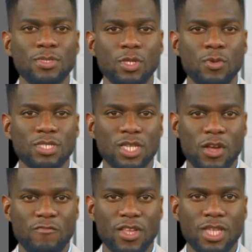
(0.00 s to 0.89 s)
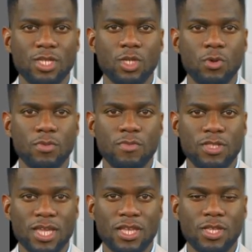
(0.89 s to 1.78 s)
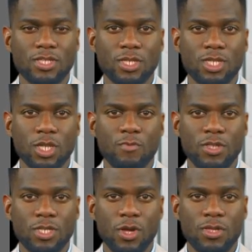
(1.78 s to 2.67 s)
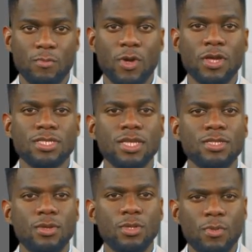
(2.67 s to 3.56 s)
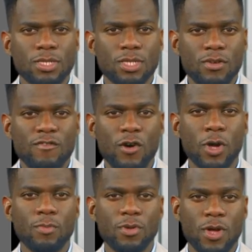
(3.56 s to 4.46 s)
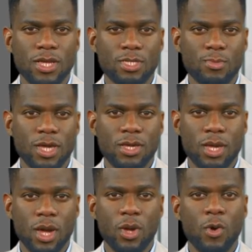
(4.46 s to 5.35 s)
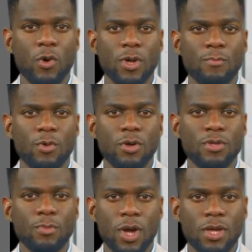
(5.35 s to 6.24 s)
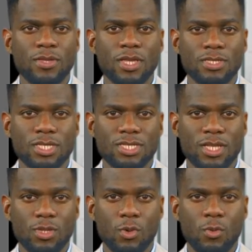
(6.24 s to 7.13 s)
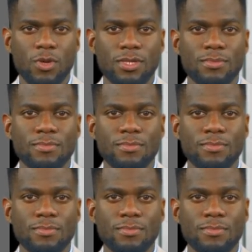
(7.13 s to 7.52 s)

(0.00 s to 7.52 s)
To resolve the issue, the technician should return the processor to its default clock speed or improve upon the existing cooling.